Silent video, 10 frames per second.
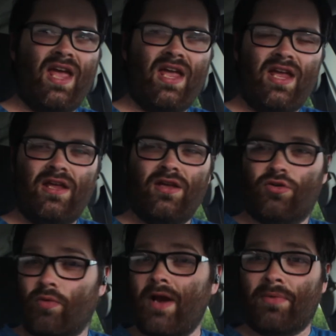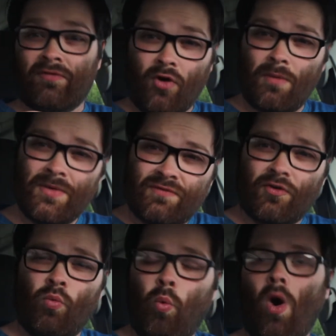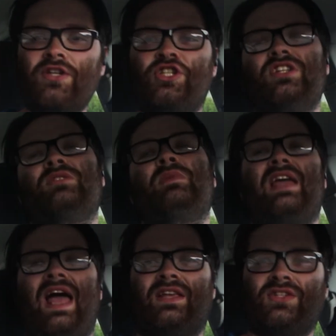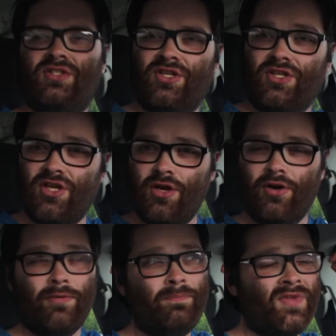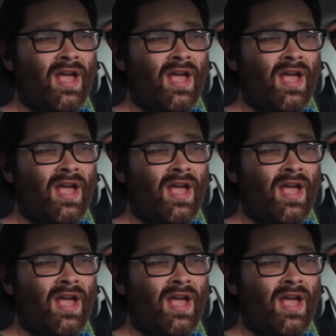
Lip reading: a great performance for what she's being asked to do.